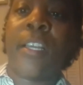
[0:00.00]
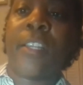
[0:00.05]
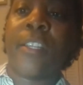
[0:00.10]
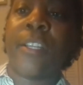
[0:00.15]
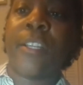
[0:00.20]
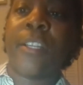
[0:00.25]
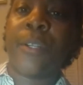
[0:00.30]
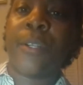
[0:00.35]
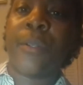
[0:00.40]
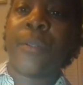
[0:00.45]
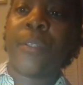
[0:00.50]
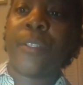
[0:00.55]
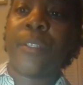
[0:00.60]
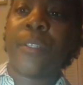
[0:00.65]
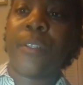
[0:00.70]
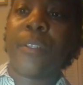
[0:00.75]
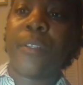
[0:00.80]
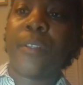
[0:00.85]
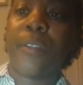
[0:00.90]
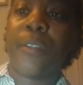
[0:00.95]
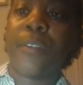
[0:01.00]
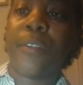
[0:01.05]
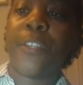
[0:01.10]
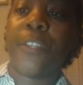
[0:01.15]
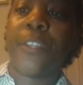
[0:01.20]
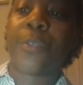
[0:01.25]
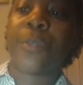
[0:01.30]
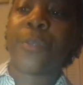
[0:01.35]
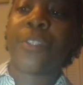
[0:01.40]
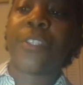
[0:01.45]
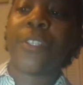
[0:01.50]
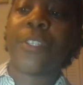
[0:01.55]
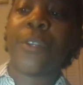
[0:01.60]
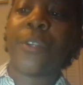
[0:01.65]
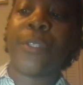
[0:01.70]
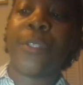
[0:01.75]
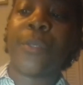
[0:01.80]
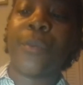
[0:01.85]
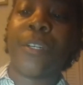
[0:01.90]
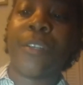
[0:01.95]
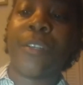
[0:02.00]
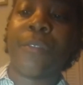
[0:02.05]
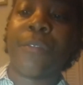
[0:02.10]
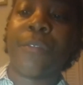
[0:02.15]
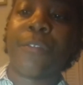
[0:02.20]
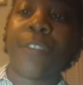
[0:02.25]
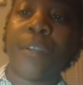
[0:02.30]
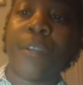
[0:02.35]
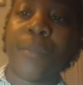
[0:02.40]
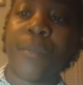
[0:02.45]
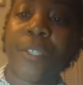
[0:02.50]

This was the only one from the